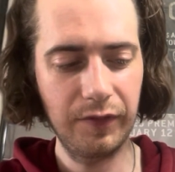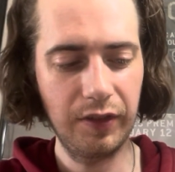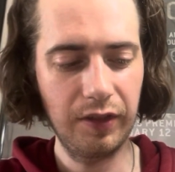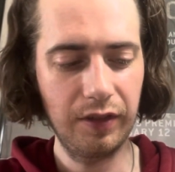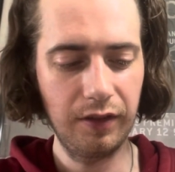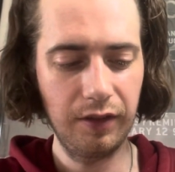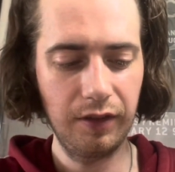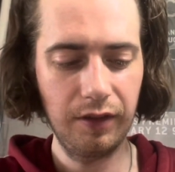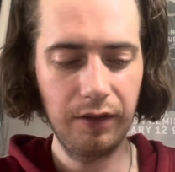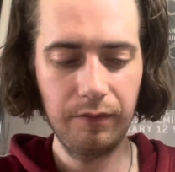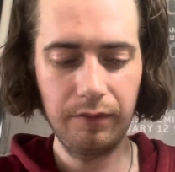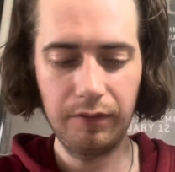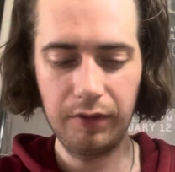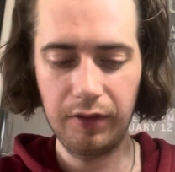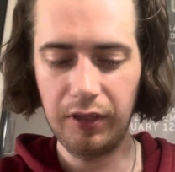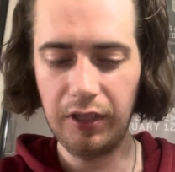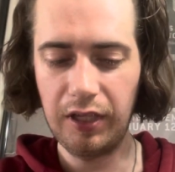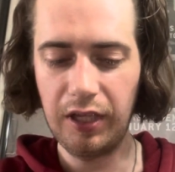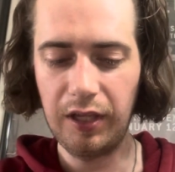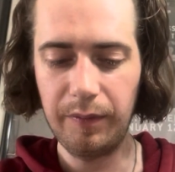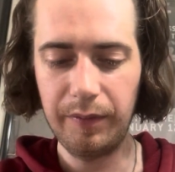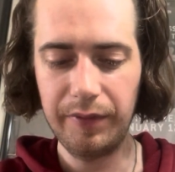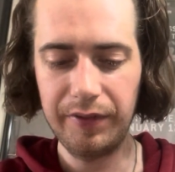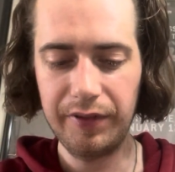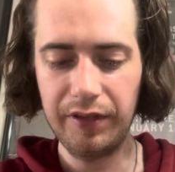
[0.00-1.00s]
Gonna
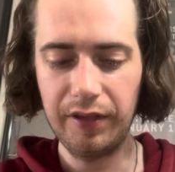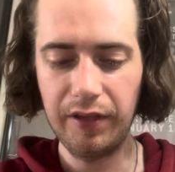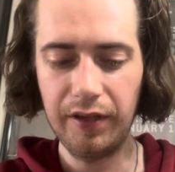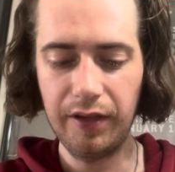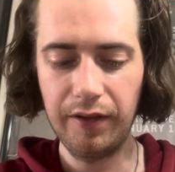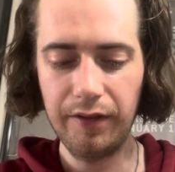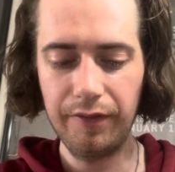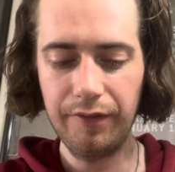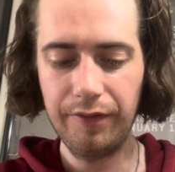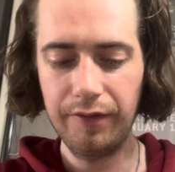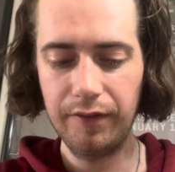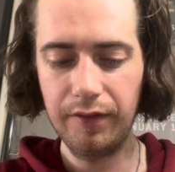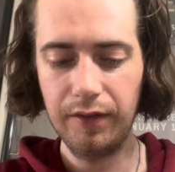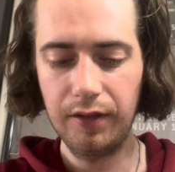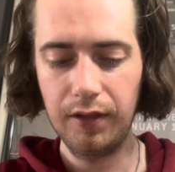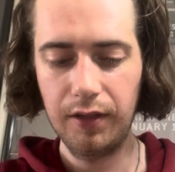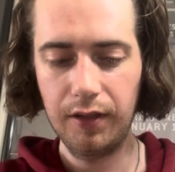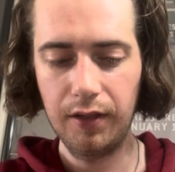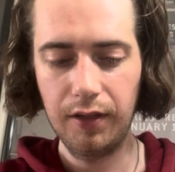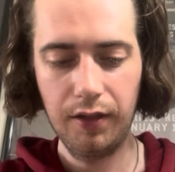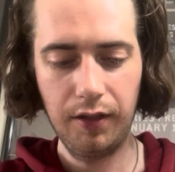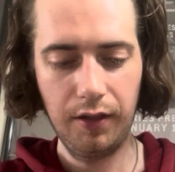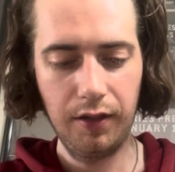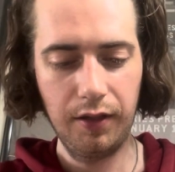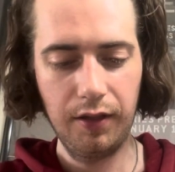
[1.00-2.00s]
keep it safe.
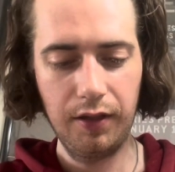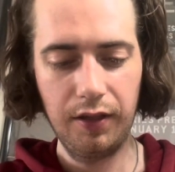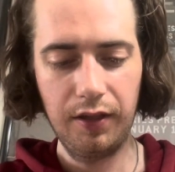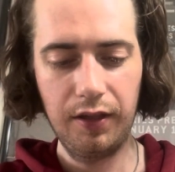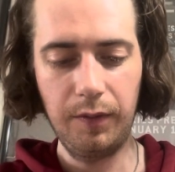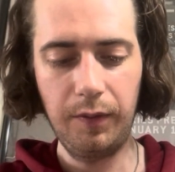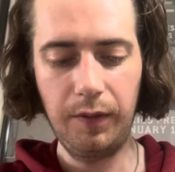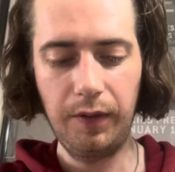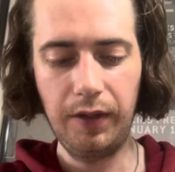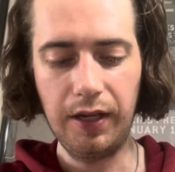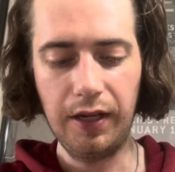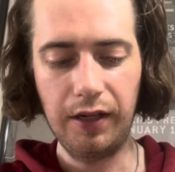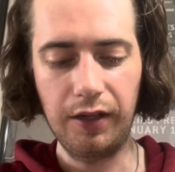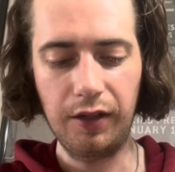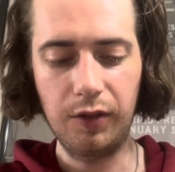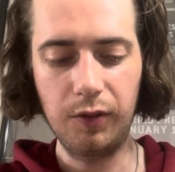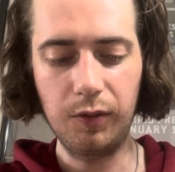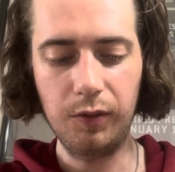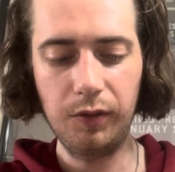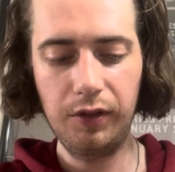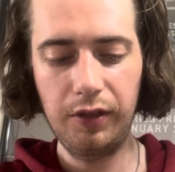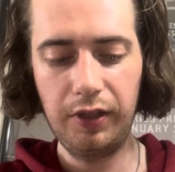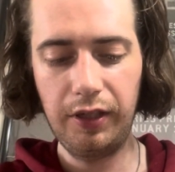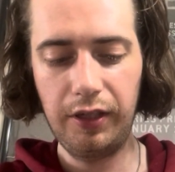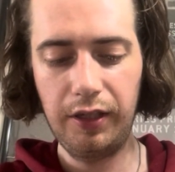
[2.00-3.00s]
Then we got
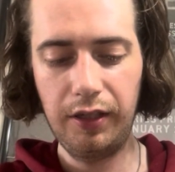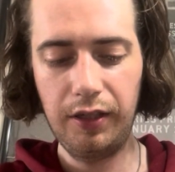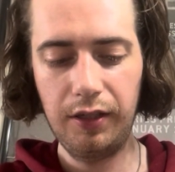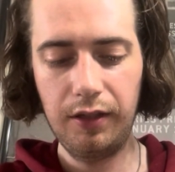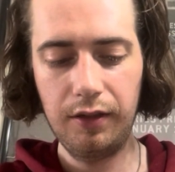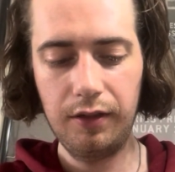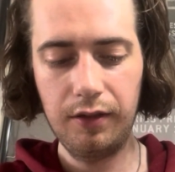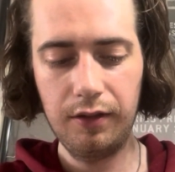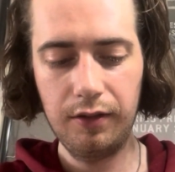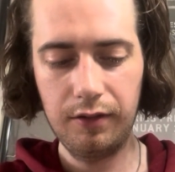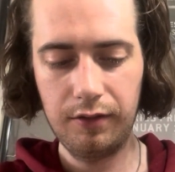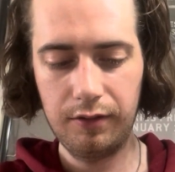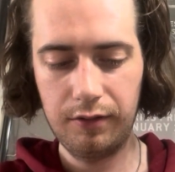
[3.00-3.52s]
Goldeen.